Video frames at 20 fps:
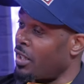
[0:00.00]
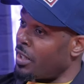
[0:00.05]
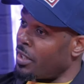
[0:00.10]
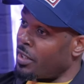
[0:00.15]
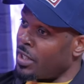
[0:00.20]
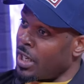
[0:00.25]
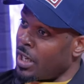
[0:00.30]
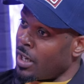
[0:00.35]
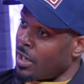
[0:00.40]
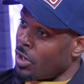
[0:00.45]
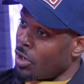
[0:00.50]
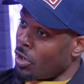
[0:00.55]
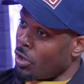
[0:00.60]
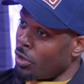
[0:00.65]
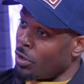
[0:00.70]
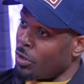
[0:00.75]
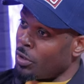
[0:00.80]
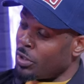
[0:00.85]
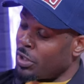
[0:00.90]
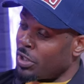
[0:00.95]
either
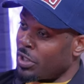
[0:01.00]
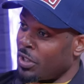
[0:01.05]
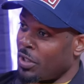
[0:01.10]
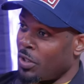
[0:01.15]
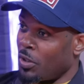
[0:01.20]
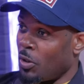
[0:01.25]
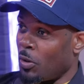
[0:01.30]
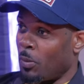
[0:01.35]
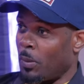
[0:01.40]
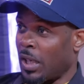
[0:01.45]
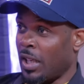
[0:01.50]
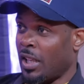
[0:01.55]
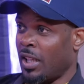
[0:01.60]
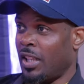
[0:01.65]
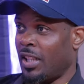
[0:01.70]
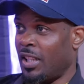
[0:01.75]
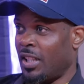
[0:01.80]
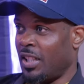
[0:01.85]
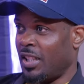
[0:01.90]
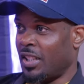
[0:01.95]
Claude or
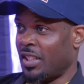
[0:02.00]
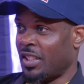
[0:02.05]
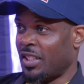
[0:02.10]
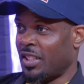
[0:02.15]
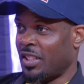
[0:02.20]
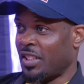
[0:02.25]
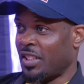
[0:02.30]
Makelele.